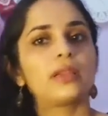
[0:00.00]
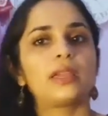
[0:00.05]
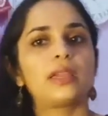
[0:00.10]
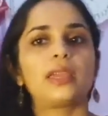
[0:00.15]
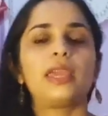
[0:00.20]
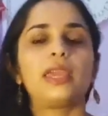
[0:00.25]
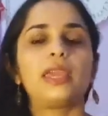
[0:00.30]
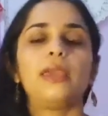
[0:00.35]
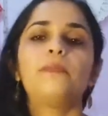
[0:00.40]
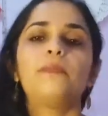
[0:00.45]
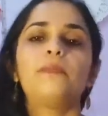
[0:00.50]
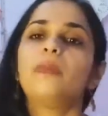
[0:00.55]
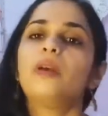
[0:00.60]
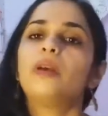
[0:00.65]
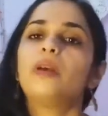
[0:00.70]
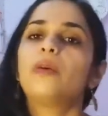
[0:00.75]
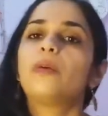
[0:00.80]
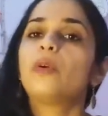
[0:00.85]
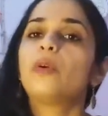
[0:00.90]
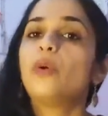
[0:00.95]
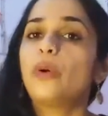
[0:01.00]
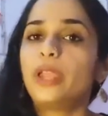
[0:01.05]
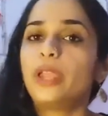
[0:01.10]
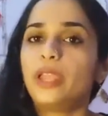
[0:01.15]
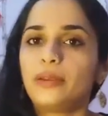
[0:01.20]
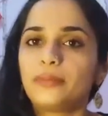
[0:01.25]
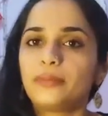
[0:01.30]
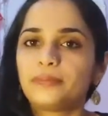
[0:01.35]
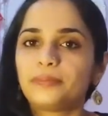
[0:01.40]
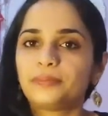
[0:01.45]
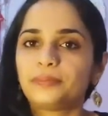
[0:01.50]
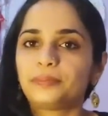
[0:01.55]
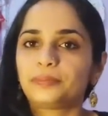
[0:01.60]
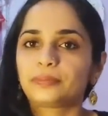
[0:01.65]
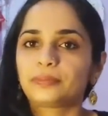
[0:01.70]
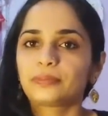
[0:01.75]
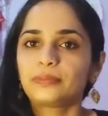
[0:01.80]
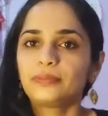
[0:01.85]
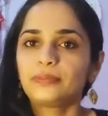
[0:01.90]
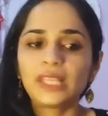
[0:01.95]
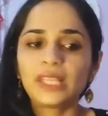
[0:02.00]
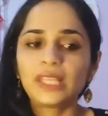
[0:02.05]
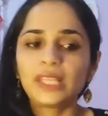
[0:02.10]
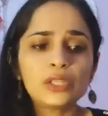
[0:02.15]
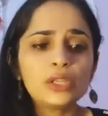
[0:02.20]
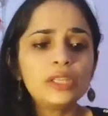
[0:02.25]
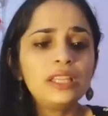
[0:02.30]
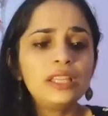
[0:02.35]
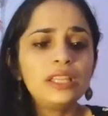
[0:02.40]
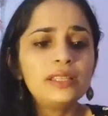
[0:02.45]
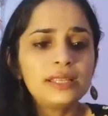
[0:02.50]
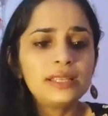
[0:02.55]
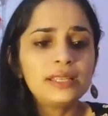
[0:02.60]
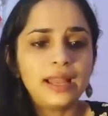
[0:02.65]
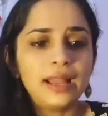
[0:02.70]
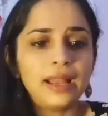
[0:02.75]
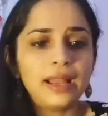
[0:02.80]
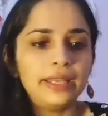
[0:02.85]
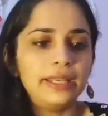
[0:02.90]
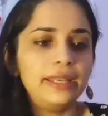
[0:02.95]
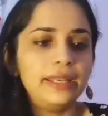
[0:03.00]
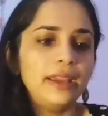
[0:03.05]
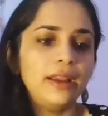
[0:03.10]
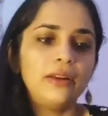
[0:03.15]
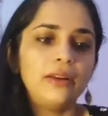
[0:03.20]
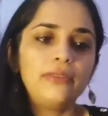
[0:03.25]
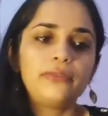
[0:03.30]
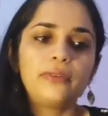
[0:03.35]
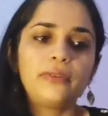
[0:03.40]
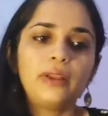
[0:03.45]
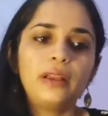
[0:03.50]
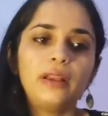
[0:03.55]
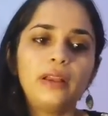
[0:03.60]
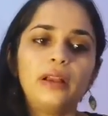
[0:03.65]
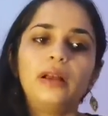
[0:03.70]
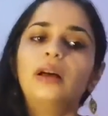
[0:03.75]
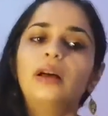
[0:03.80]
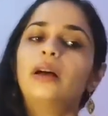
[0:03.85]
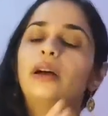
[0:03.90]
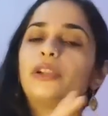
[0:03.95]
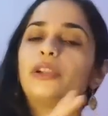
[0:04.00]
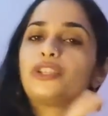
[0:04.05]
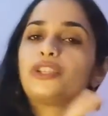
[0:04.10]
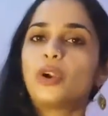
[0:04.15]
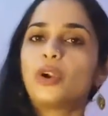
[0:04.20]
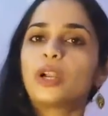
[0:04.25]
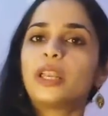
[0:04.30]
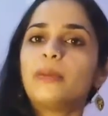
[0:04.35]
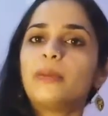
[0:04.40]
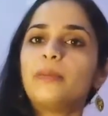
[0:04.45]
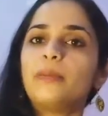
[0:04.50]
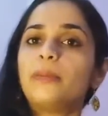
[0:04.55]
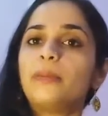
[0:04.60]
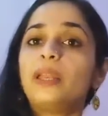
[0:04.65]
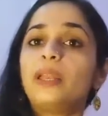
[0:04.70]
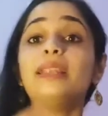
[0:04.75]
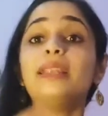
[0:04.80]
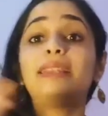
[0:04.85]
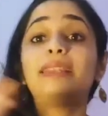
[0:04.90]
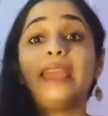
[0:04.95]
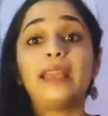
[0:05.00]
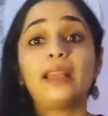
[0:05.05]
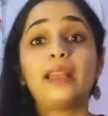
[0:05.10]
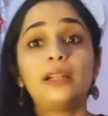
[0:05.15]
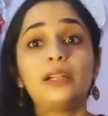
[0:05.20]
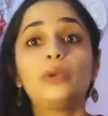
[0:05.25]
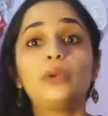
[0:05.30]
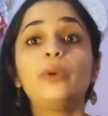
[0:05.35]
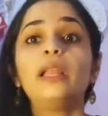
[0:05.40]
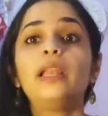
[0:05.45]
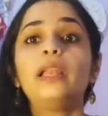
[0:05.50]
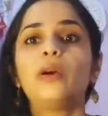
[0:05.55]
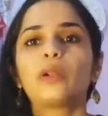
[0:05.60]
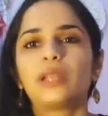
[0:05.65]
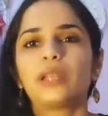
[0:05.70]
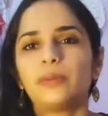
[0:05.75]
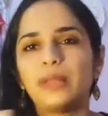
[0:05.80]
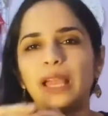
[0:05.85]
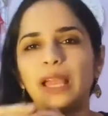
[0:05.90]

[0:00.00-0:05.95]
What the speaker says: keep going. So this is the idea of short-term memory taken to a long-term.